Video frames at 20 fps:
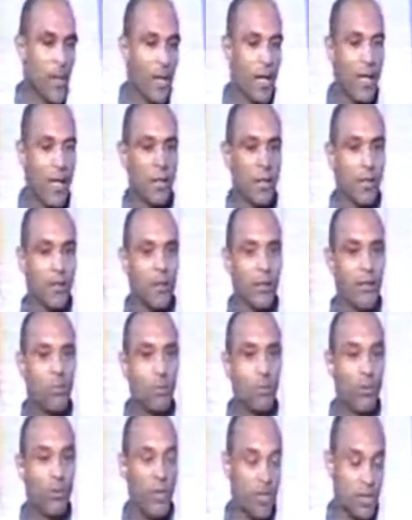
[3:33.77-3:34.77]
And they
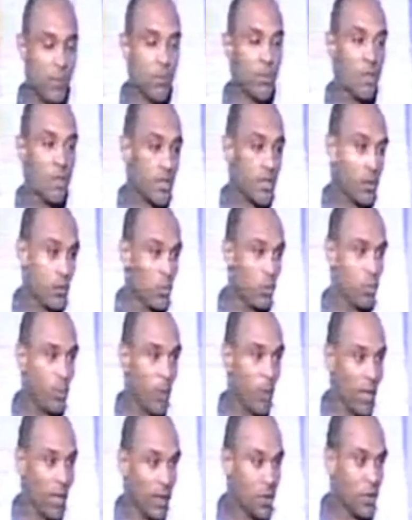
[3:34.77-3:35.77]
were exceptions in a good
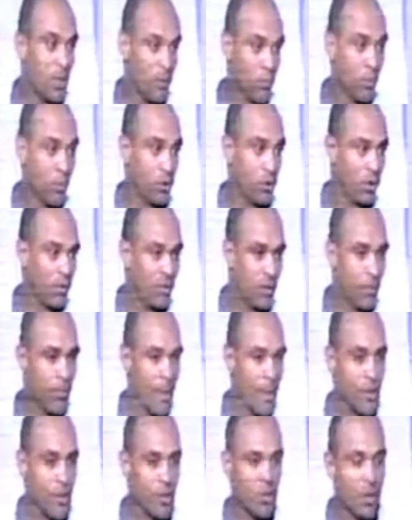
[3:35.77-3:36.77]
way. Actually, most of them
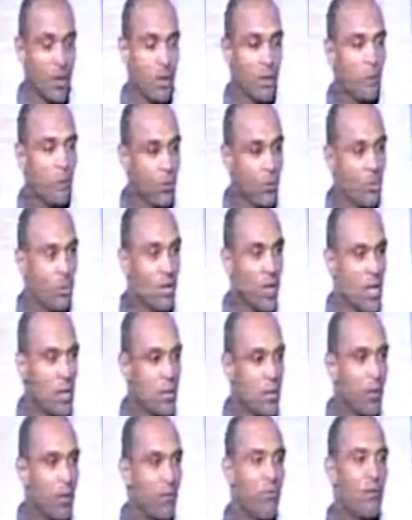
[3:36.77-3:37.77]
actually ruled
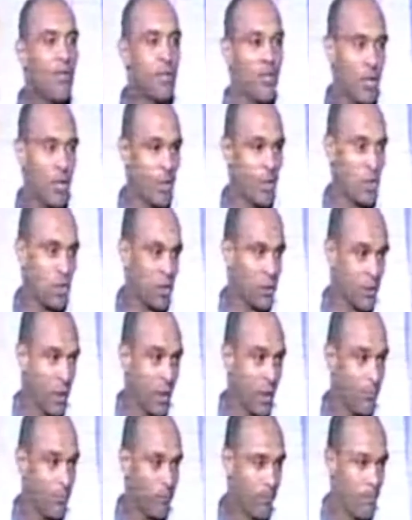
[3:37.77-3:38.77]
Egypt in a very challenging
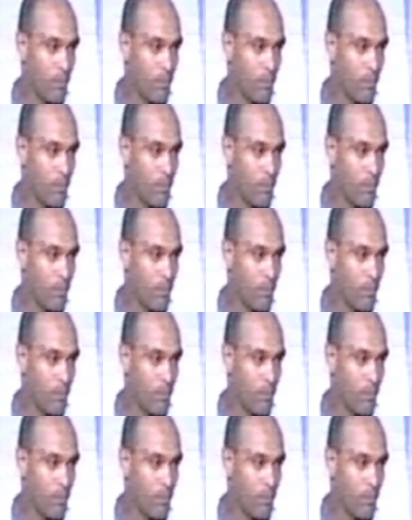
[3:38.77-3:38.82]
time.